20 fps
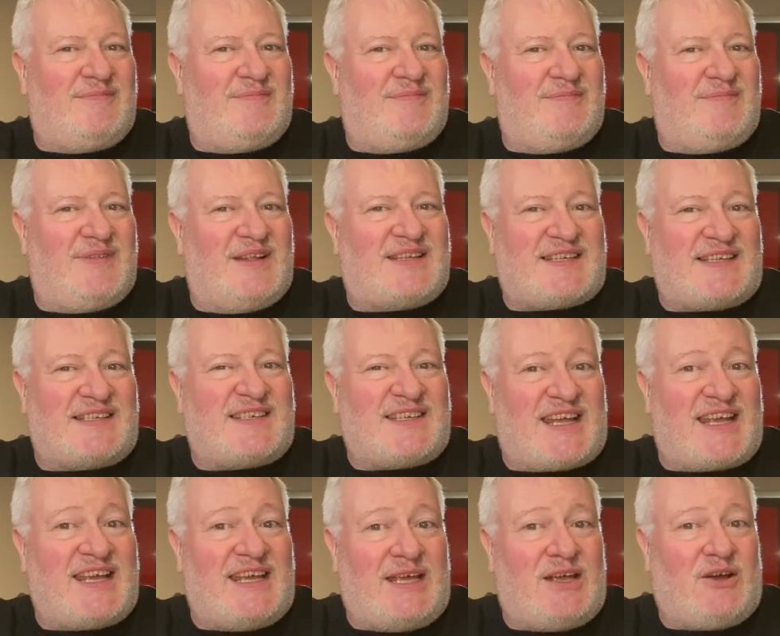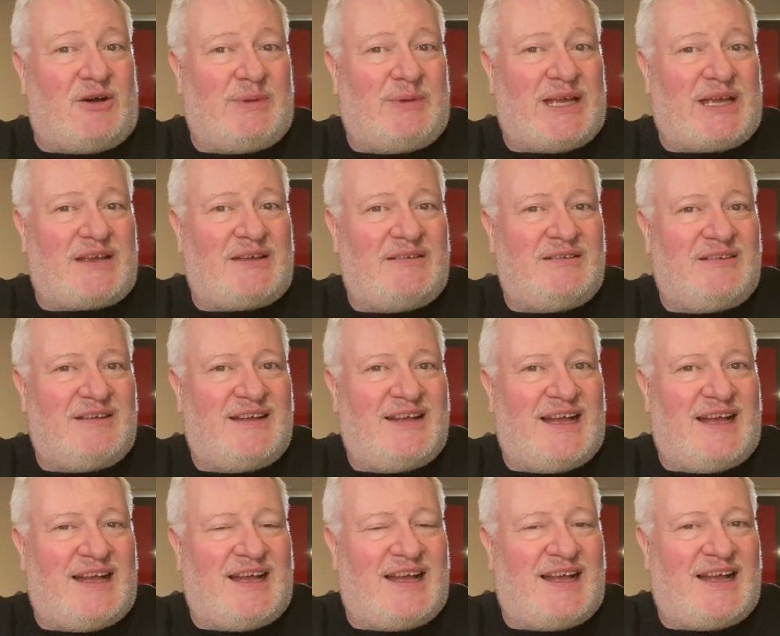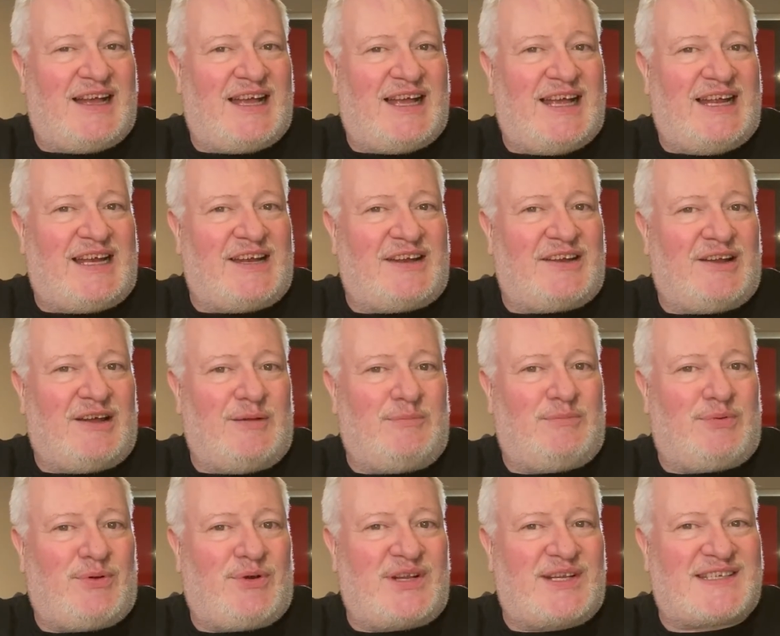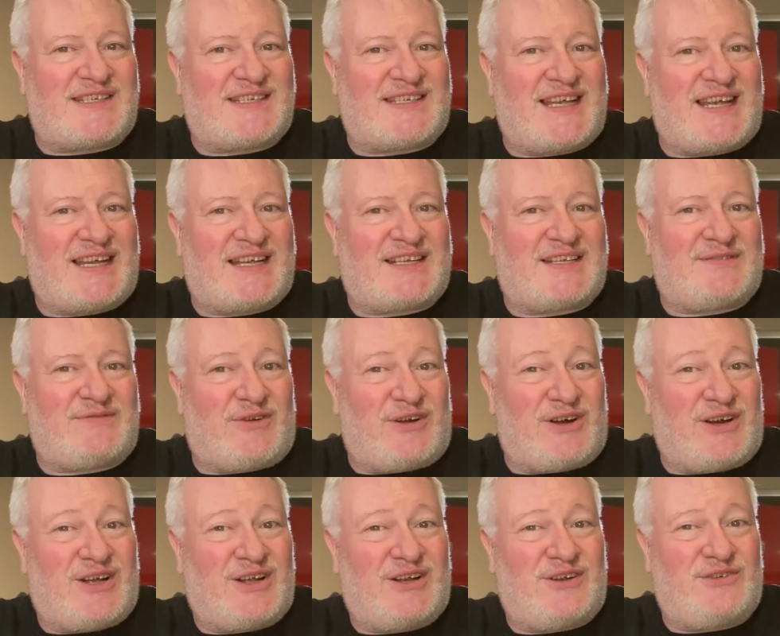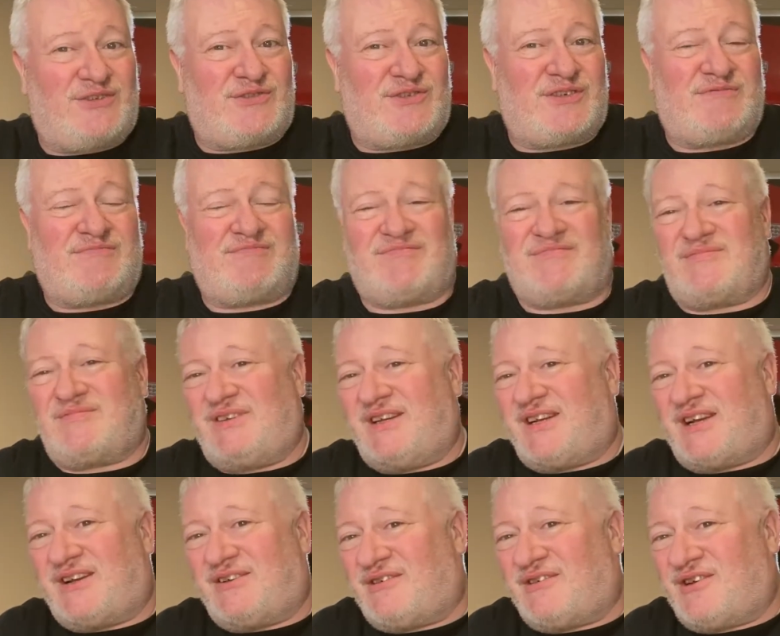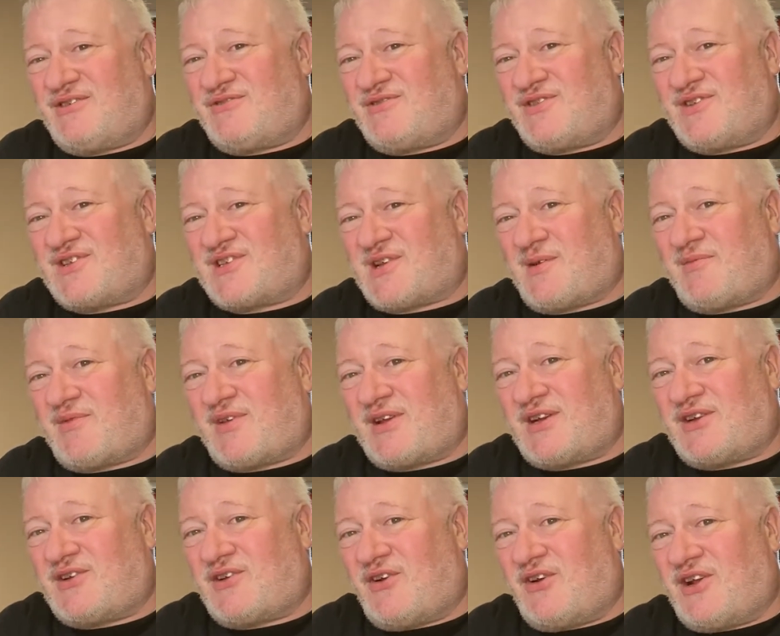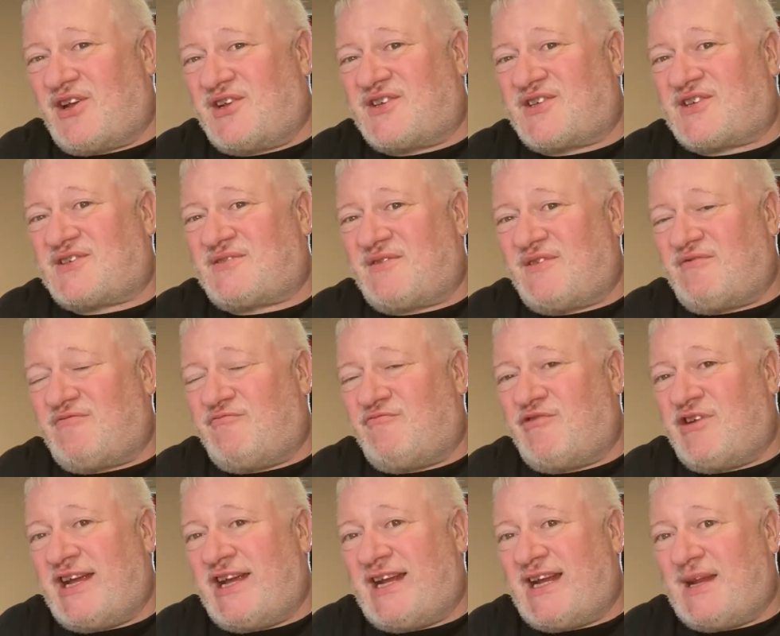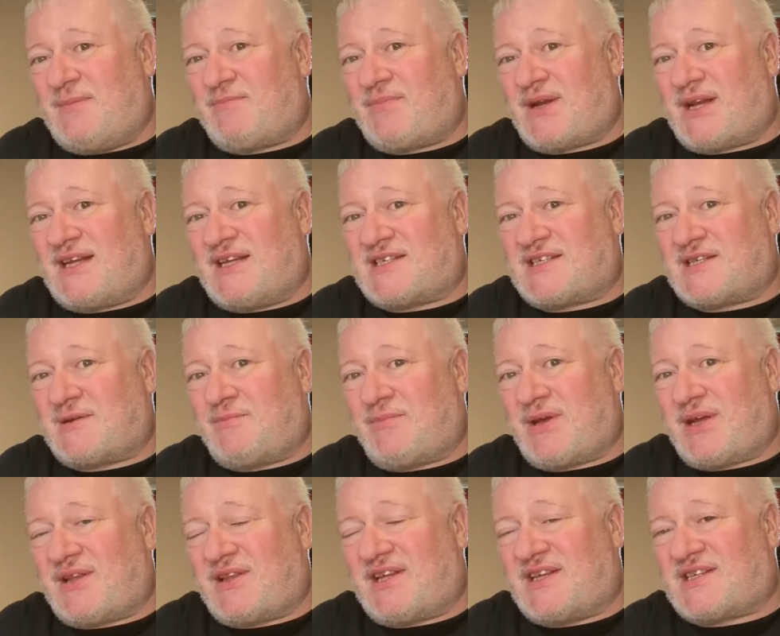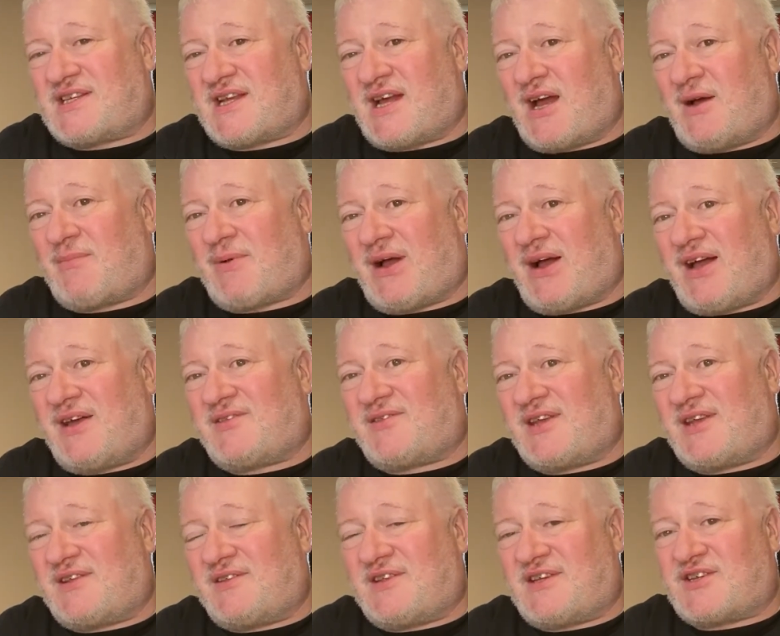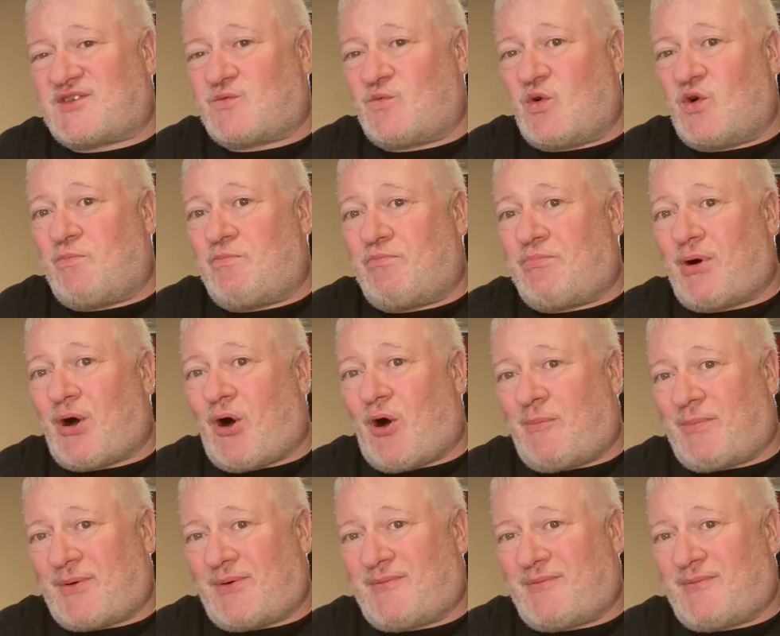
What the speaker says: this is a key comic. in a 9.6 for $100 and something dollars. Really pleased to pick this up. I think this will pop.